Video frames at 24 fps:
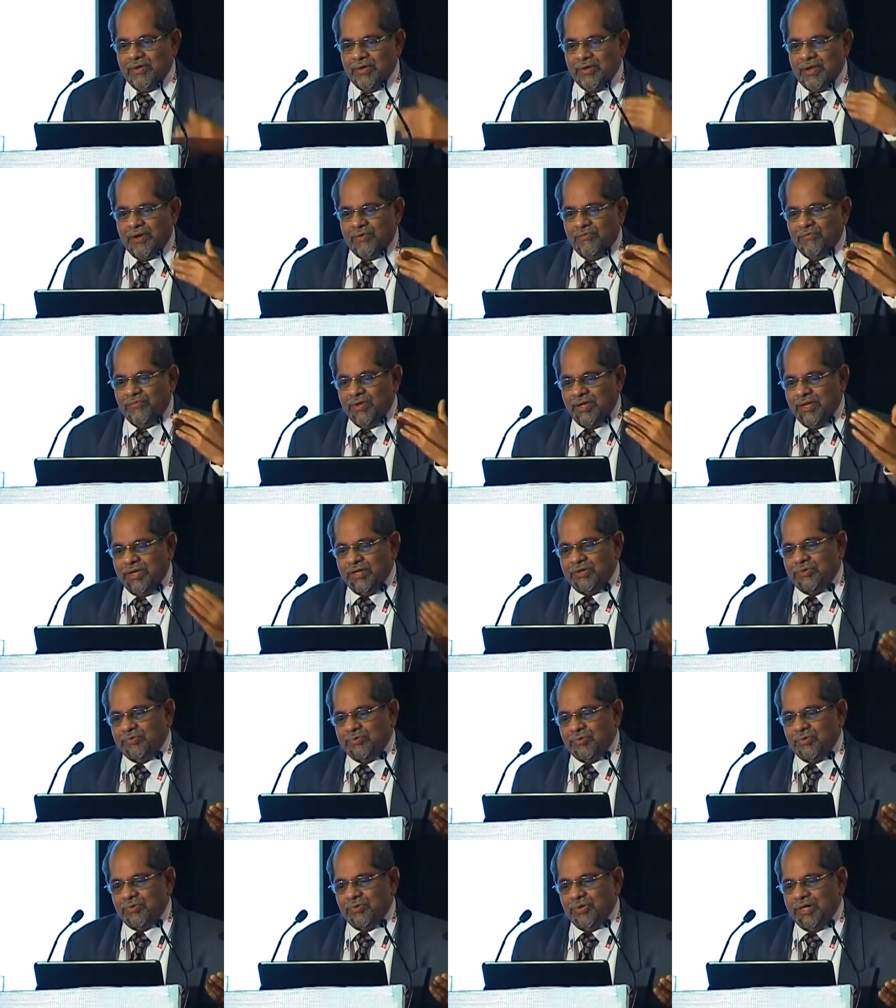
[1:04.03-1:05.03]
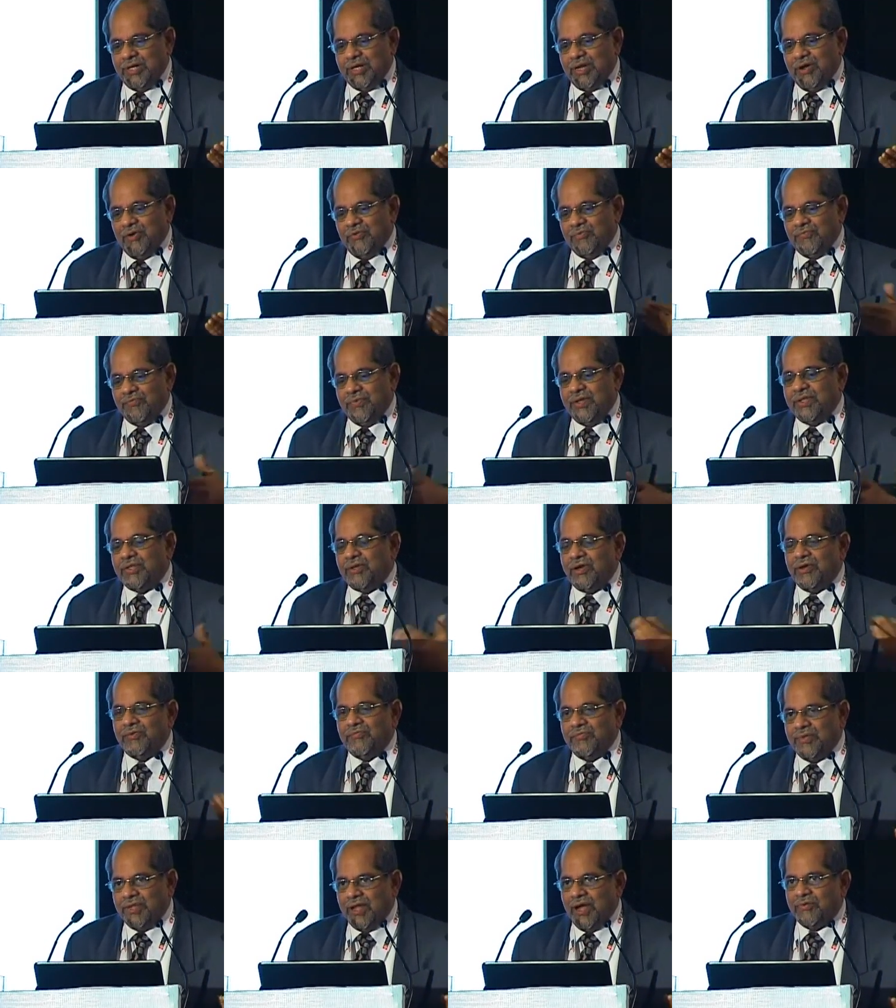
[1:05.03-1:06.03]
Now, we need to roll it out with or
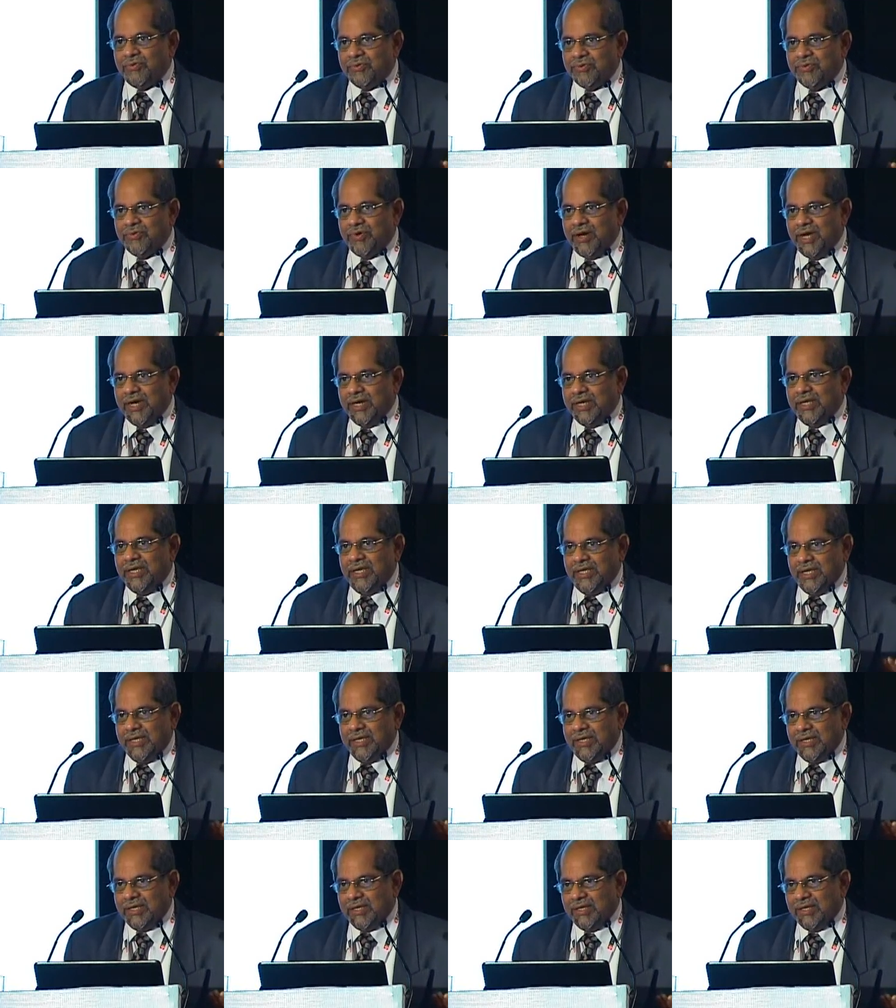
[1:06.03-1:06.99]
without UID.